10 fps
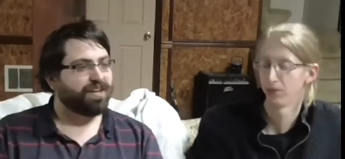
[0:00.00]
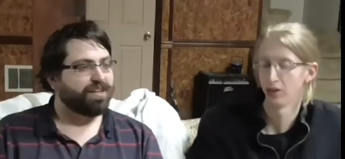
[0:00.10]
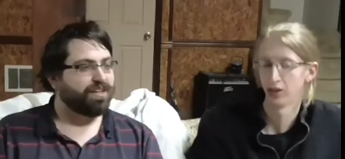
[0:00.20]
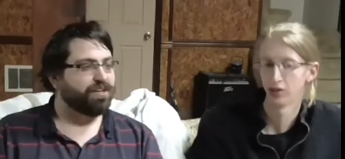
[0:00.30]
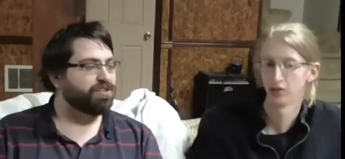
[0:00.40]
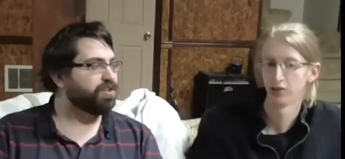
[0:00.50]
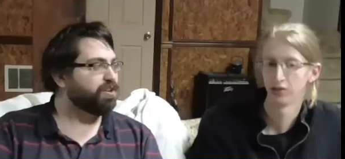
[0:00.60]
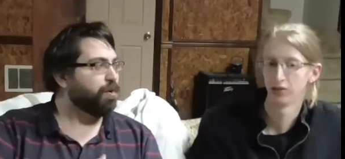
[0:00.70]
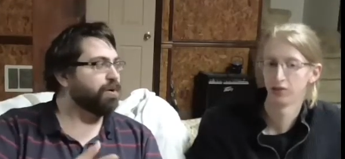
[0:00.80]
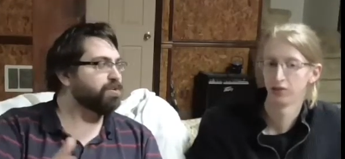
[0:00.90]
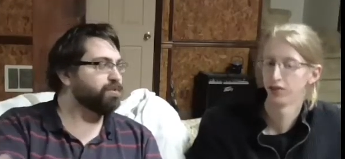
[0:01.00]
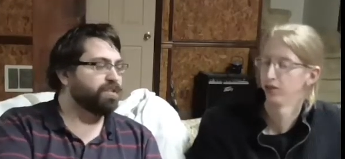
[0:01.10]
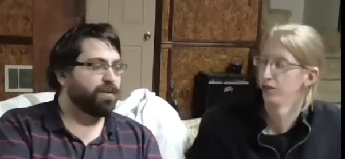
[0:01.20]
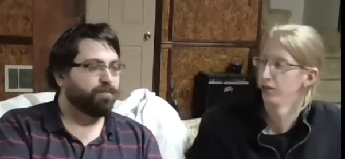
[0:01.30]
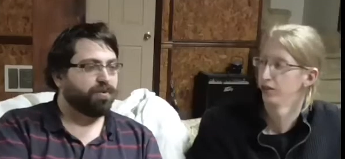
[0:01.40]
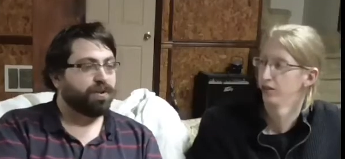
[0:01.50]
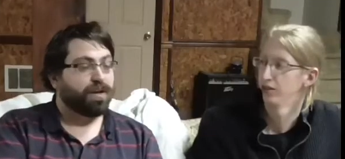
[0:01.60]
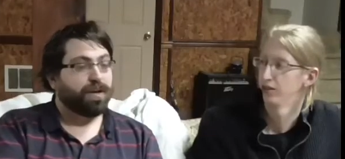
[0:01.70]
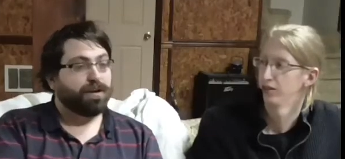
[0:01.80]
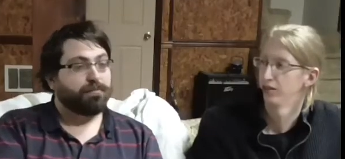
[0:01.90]
Speaker 1: yeah. you should go into it deeper.
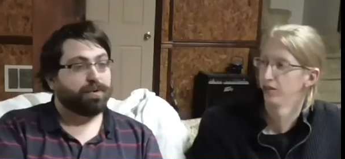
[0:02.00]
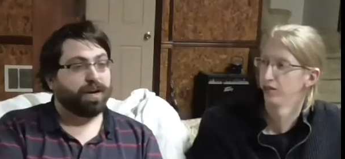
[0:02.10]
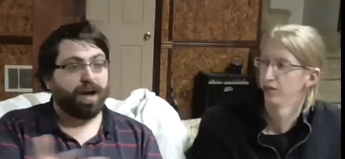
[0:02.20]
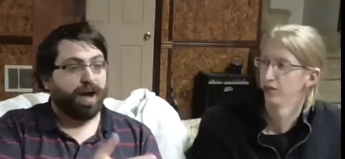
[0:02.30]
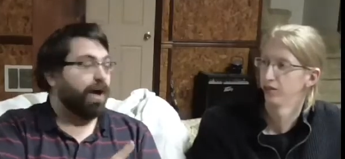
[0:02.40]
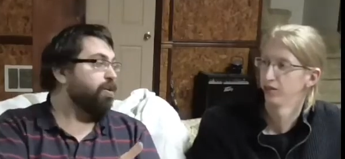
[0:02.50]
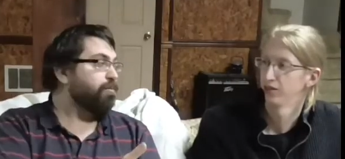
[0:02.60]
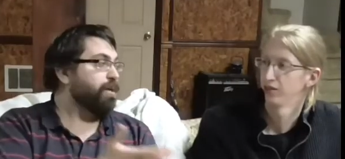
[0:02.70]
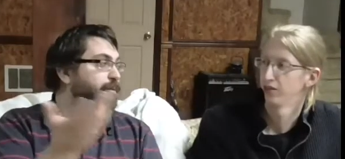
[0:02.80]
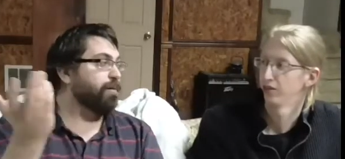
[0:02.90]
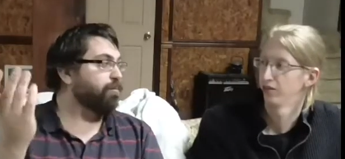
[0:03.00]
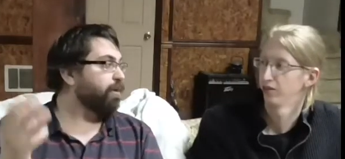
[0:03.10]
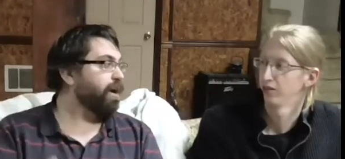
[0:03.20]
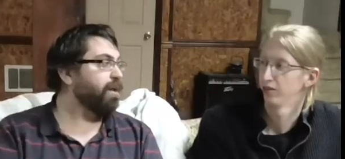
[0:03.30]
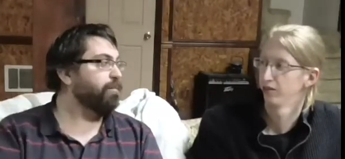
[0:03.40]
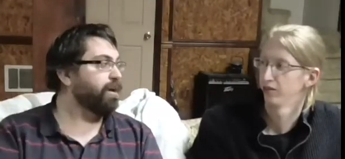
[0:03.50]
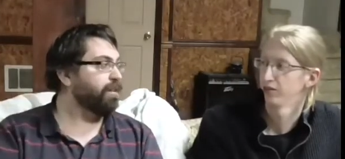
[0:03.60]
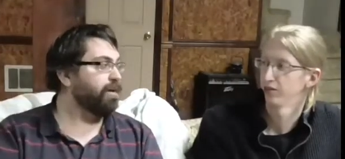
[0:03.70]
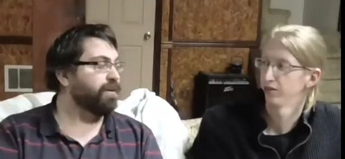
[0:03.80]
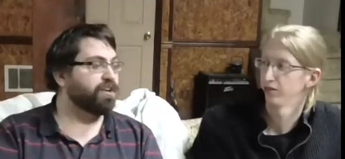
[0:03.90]
But I hope they make more
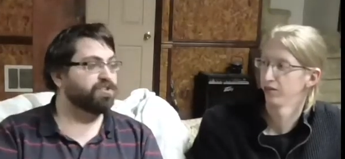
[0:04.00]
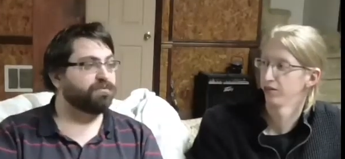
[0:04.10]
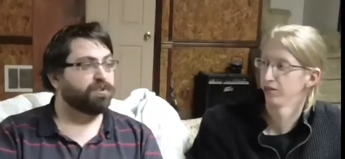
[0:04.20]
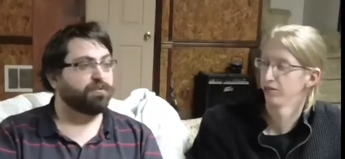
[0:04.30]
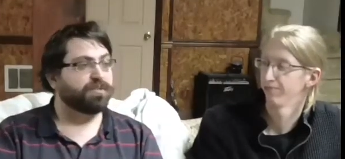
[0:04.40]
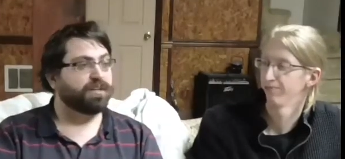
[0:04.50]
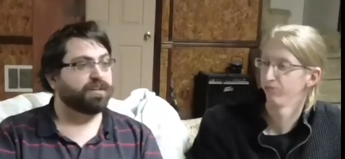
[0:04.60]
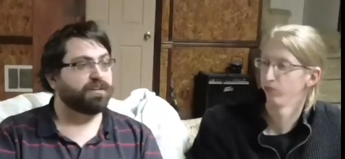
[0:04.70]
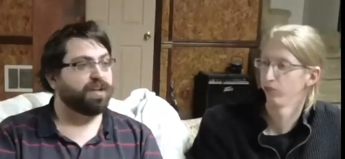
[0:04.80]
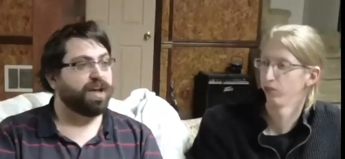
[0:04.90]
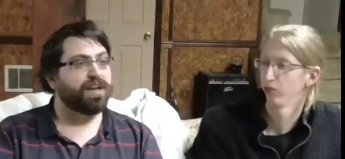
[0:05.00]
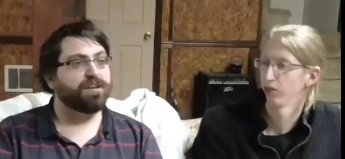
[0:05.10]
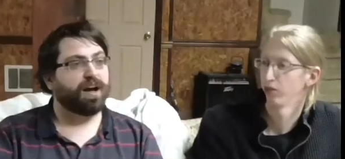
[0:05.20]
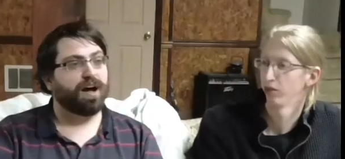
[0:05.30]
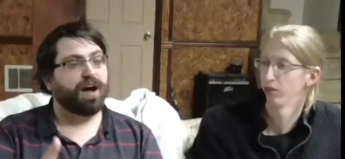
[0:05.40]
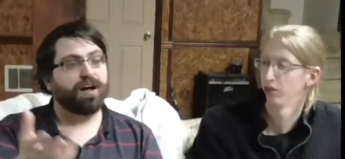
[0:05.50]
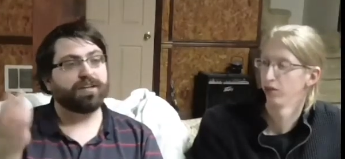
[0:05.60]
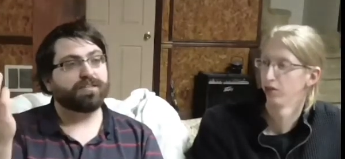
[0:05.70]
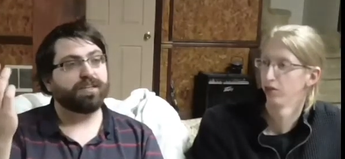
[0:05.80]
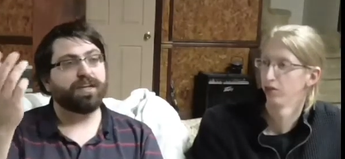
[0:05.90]
anime live action films. Uh, and
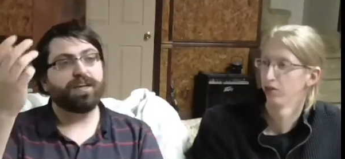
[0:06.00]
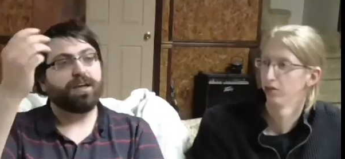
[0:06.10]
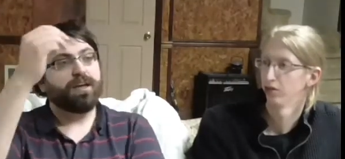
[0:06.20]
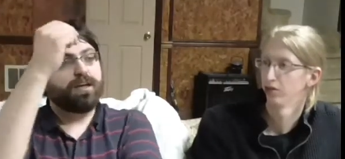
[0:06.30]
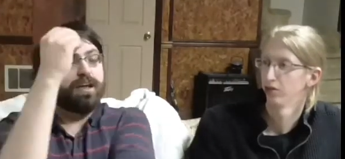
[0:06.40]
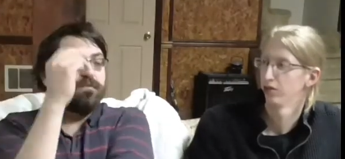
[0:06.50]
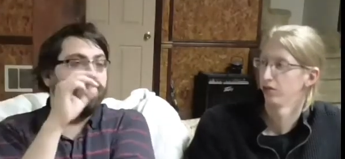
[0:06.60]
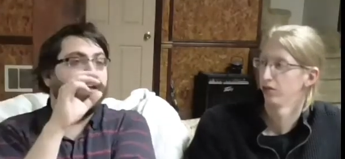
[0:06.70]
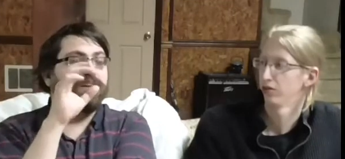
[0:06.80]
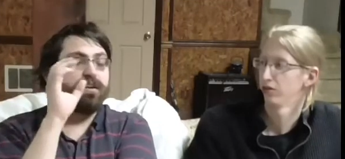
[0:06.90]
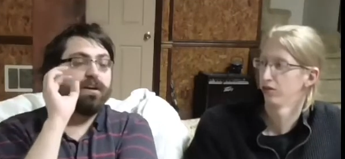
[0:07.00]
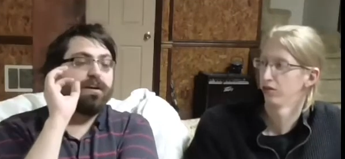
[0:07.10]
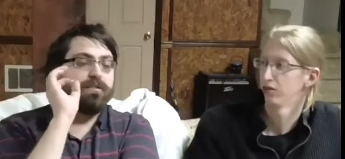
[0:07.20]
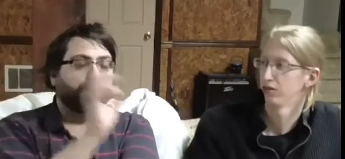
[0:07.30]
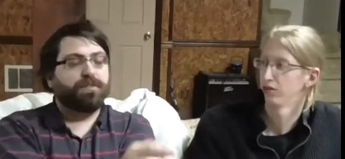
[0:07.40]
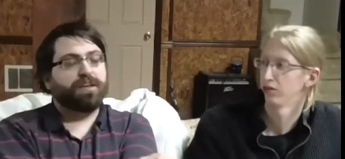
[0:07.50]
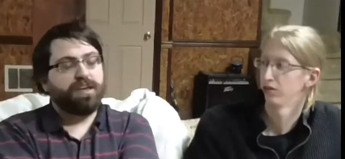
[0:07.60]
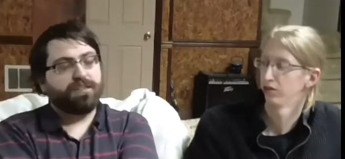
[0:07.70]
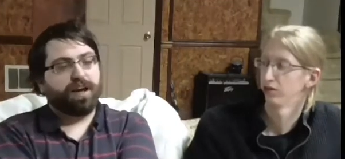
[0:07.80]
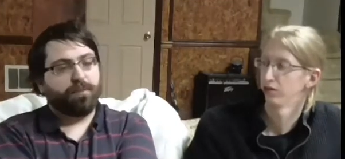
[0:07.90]
honestly, if they can, the
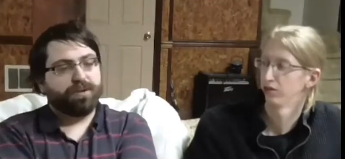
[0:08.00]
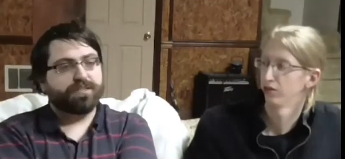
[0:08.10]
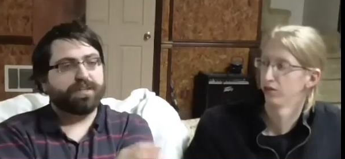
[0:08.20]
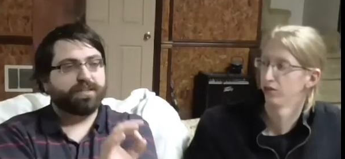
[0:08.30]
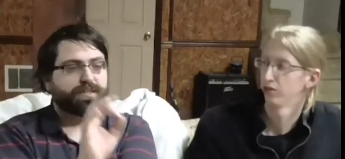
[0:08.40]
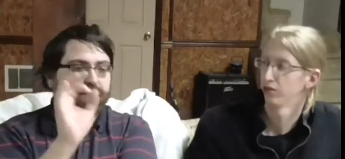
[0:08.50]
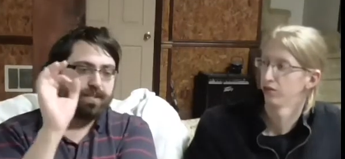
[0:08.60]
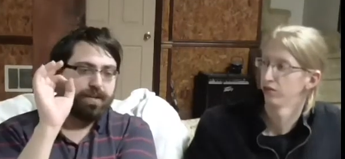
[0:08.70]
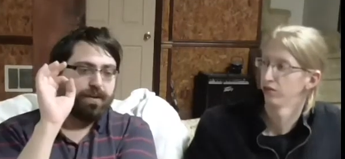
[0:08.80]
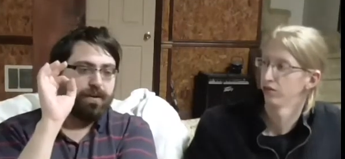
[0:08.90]
key thing I want to say is this: